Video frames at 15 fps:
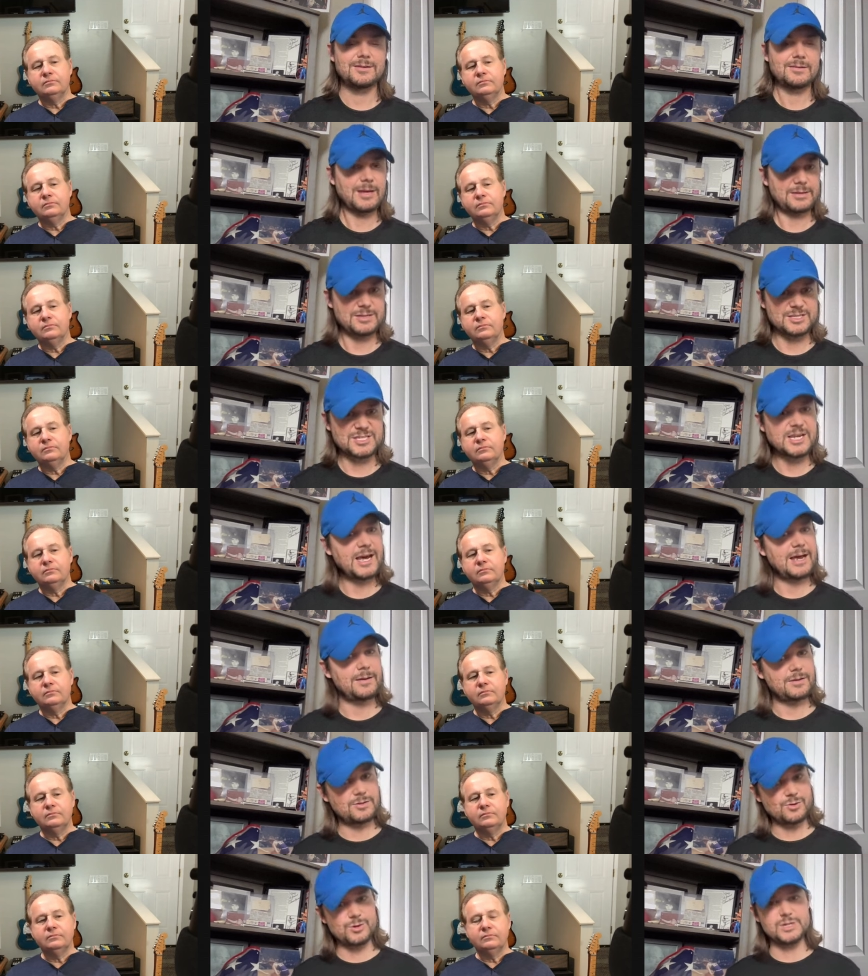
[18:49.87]
Speaker 1: at this time
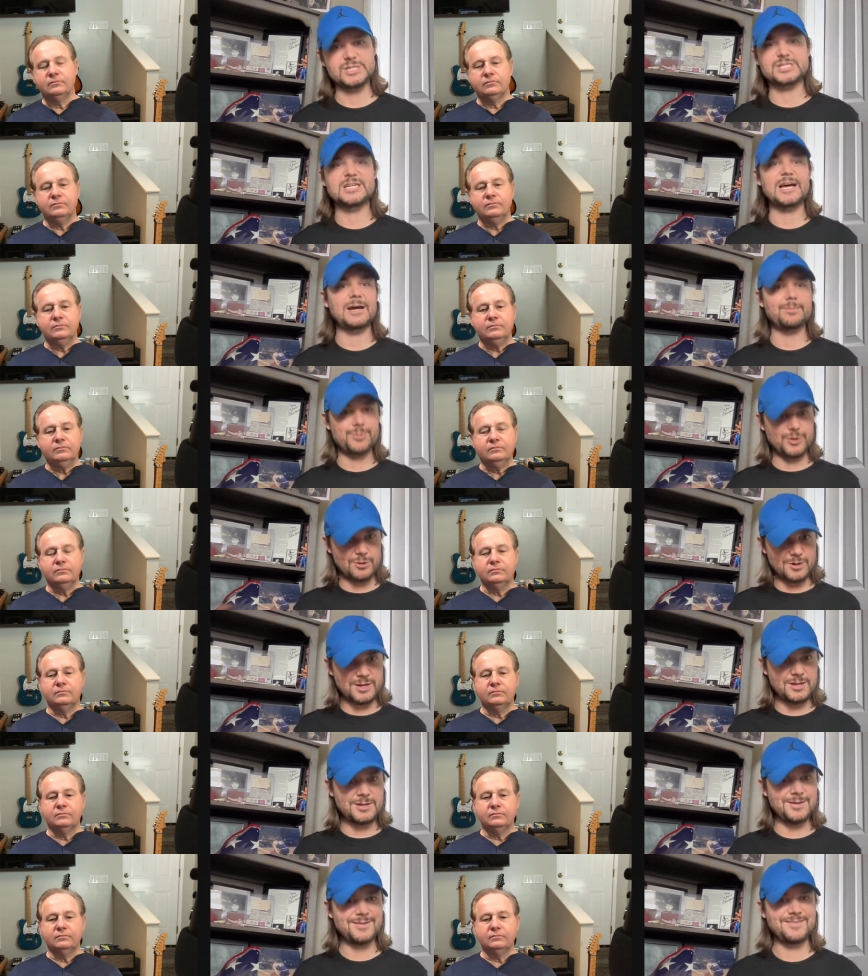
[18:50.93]
during this time
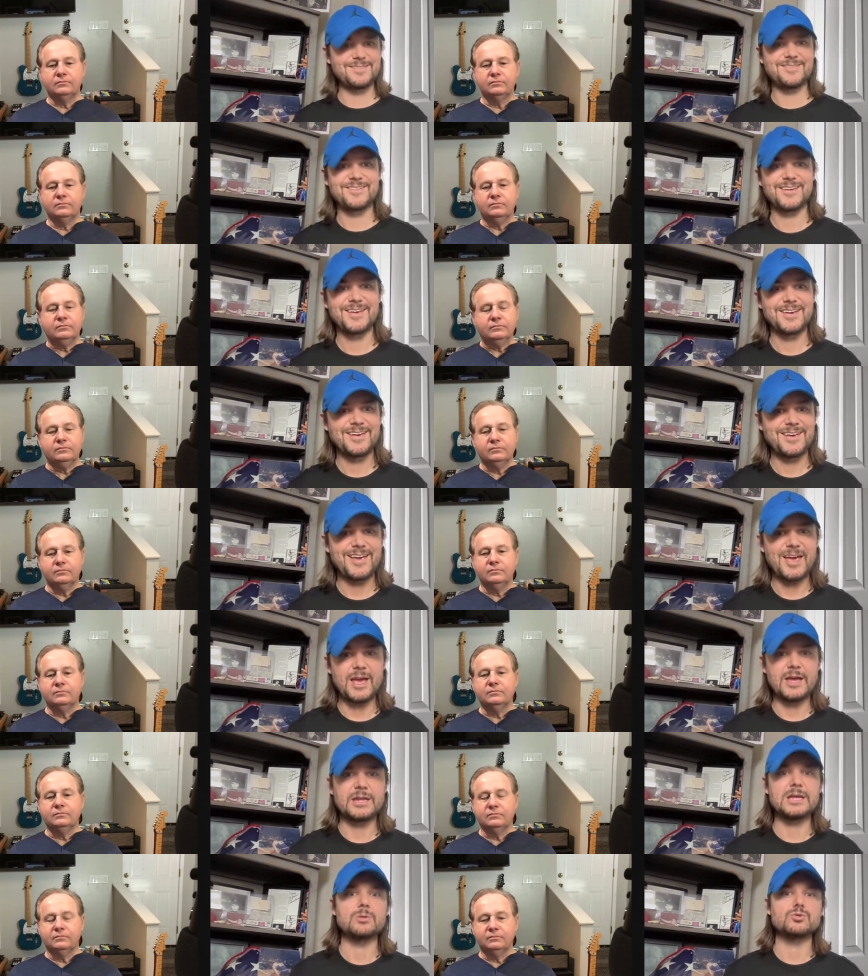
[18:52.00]
period,
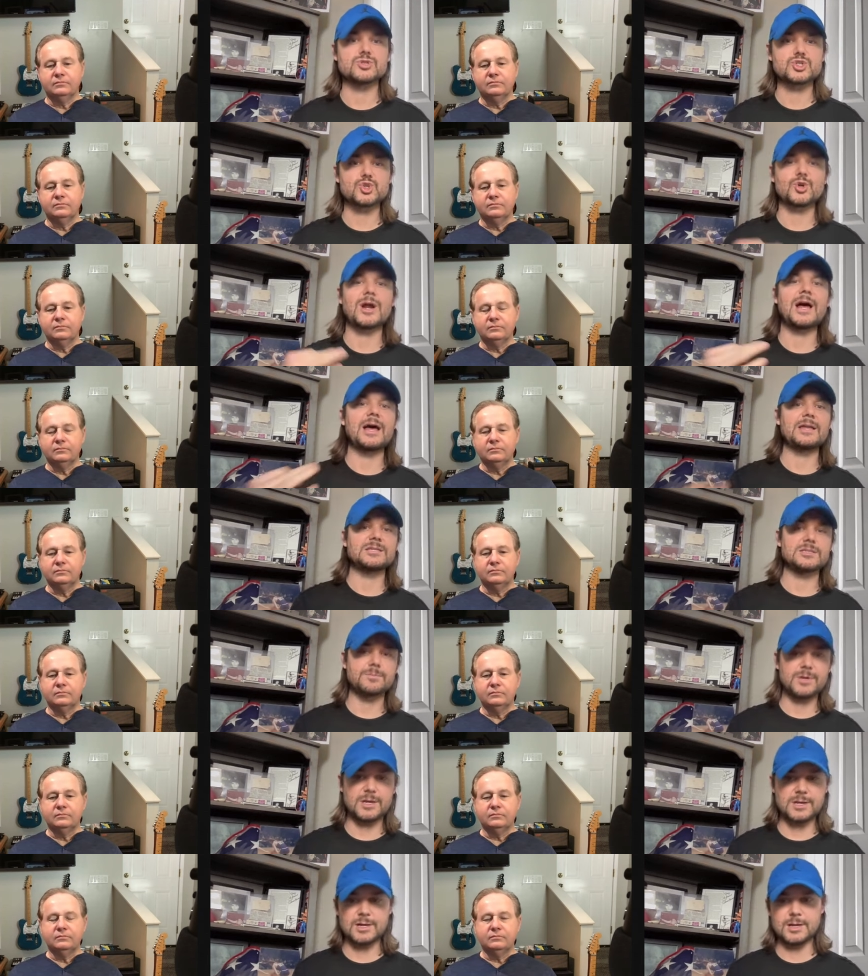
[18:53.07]
and he was trying to
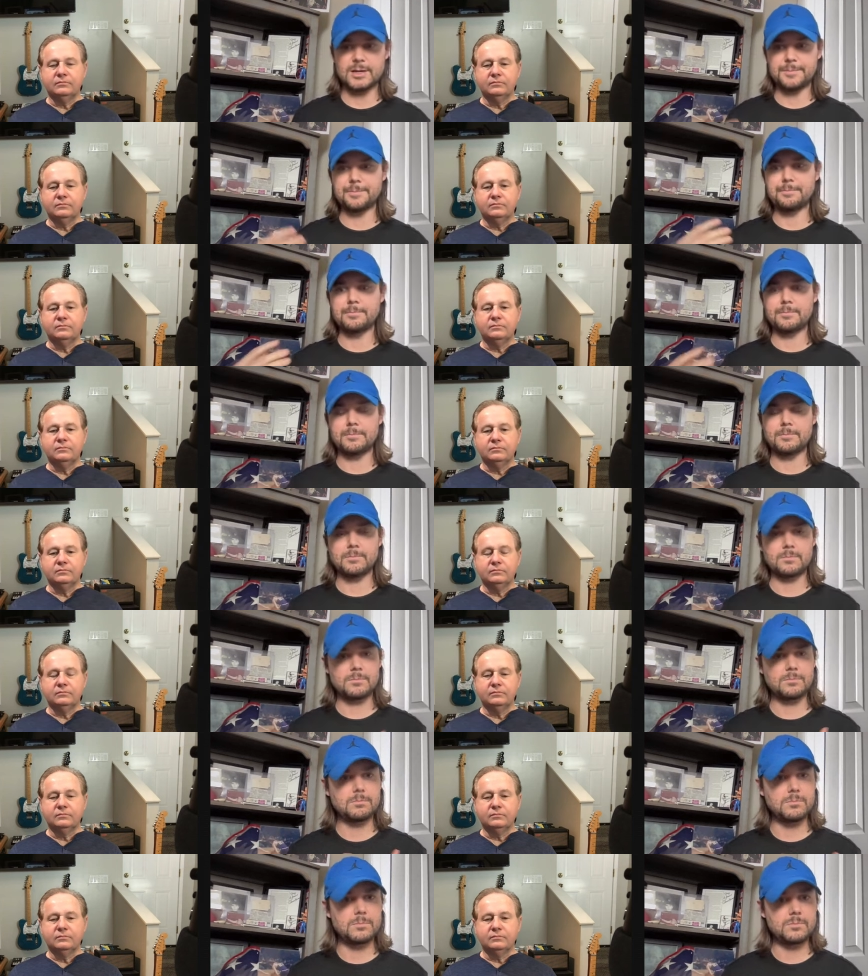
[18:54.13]
become
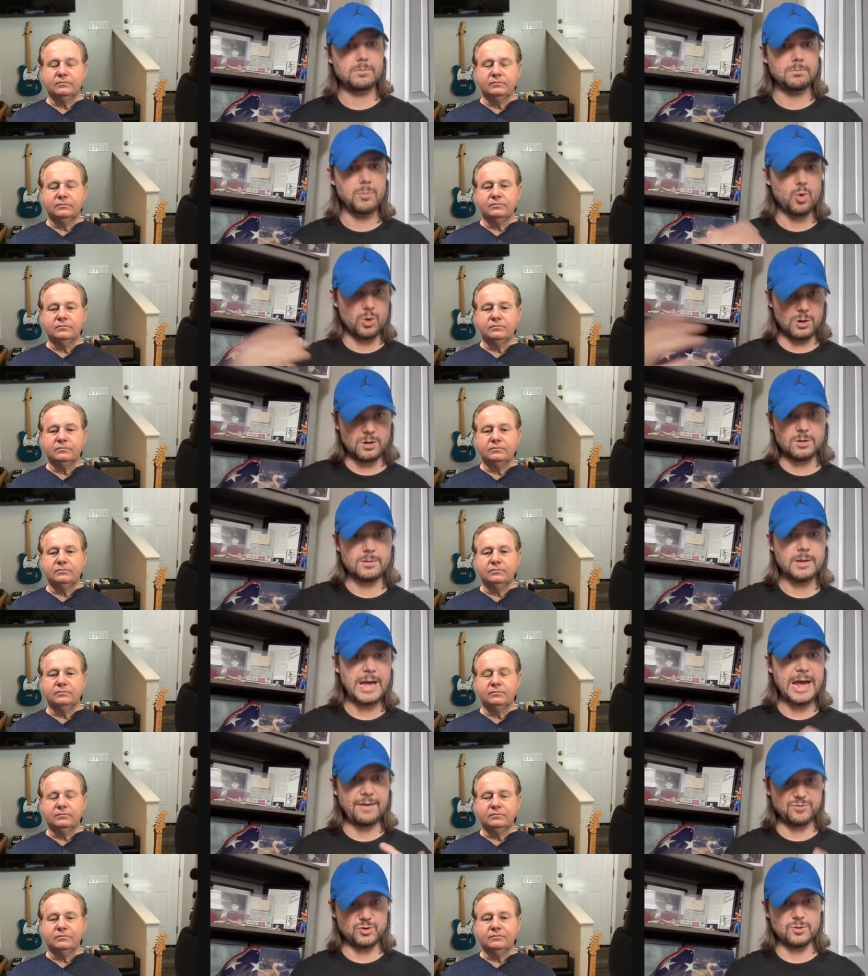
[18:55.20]
more
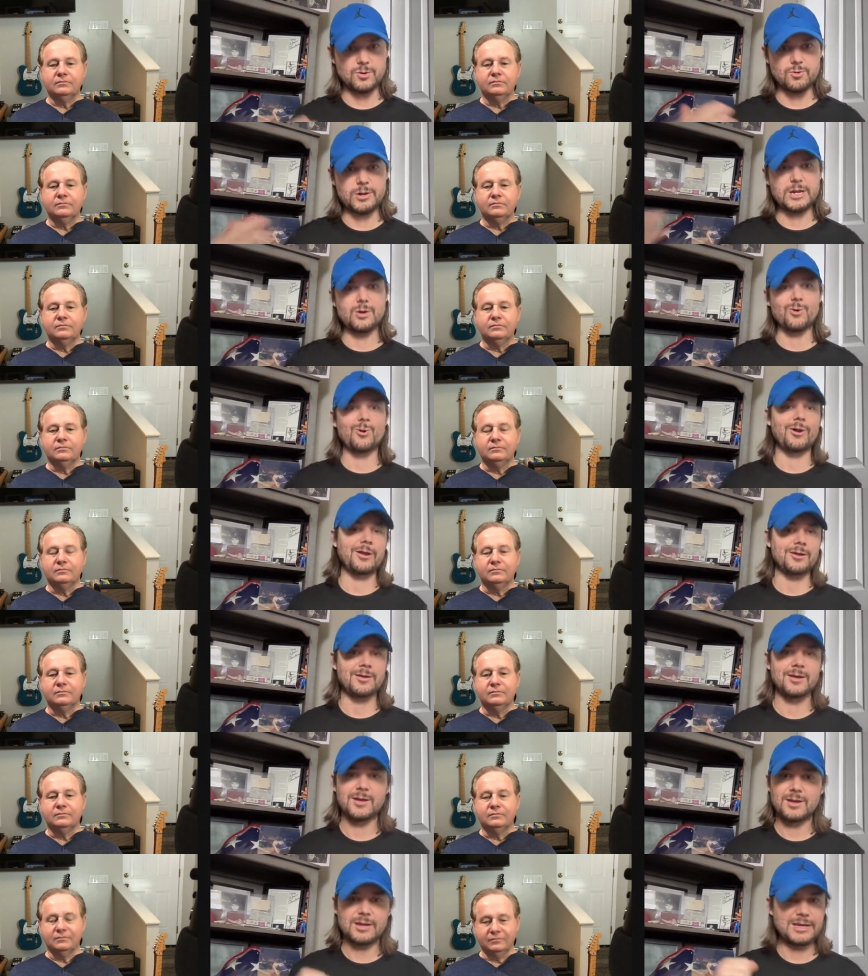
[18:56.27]
after the Green Hornet,
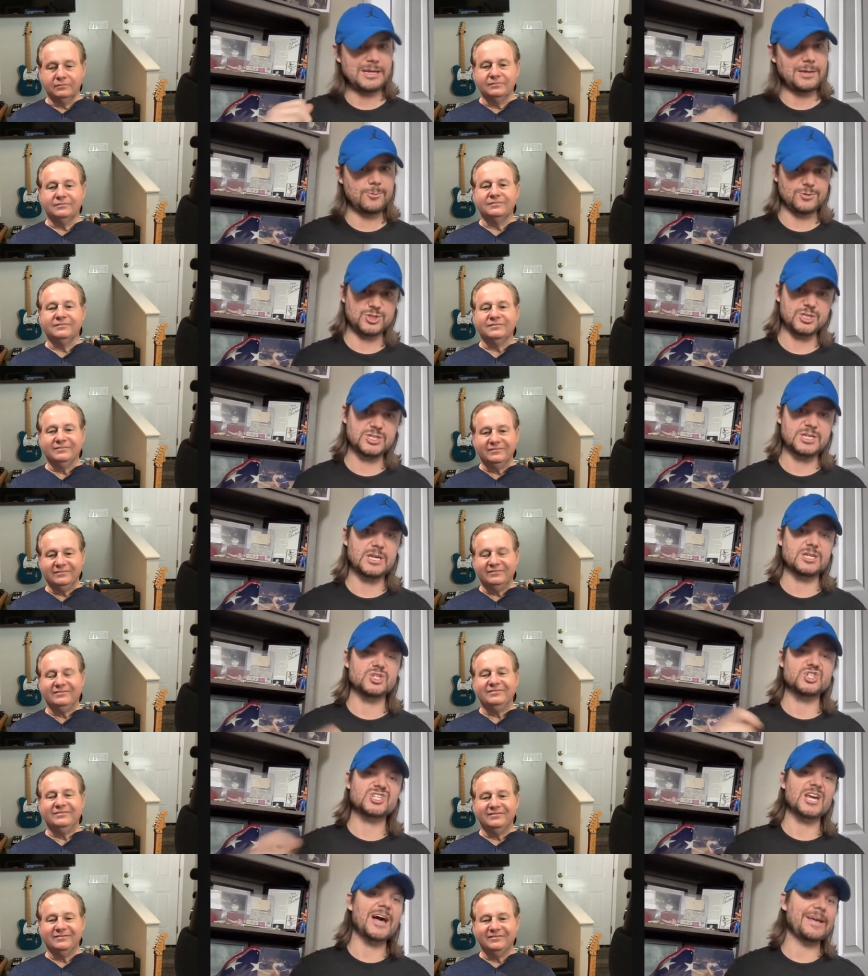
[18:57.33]
mm-hmm. and he mm-hmm. was just getting
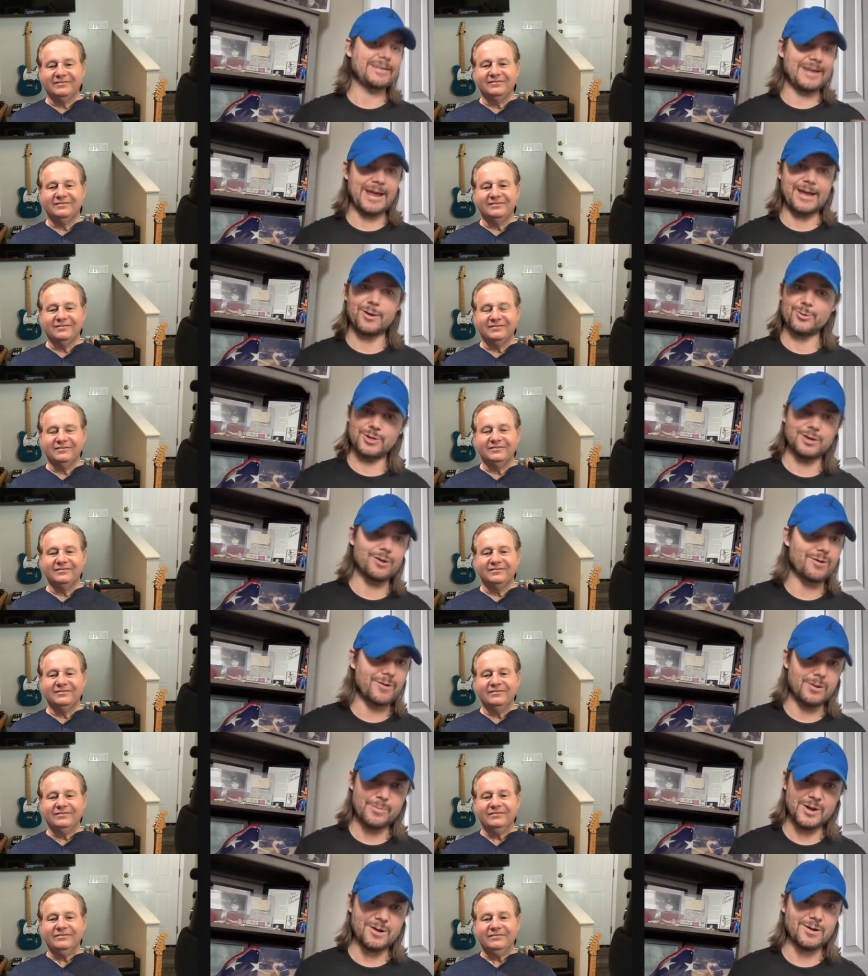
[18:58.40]
shot down here
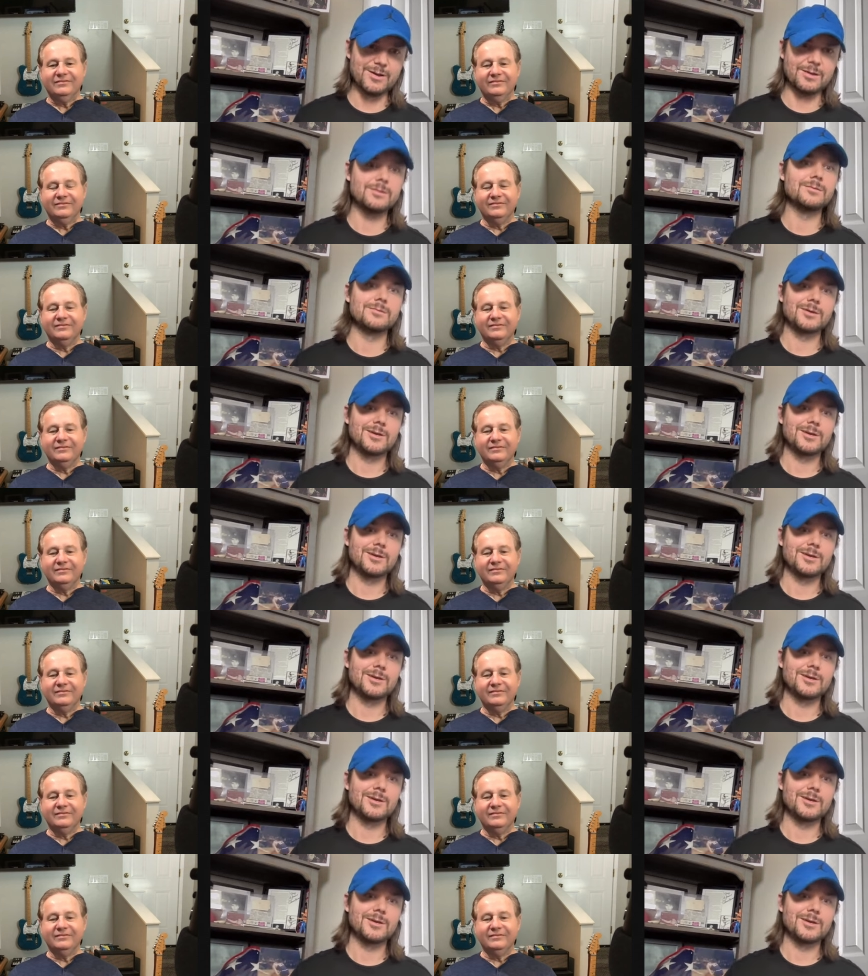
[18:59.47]
in America,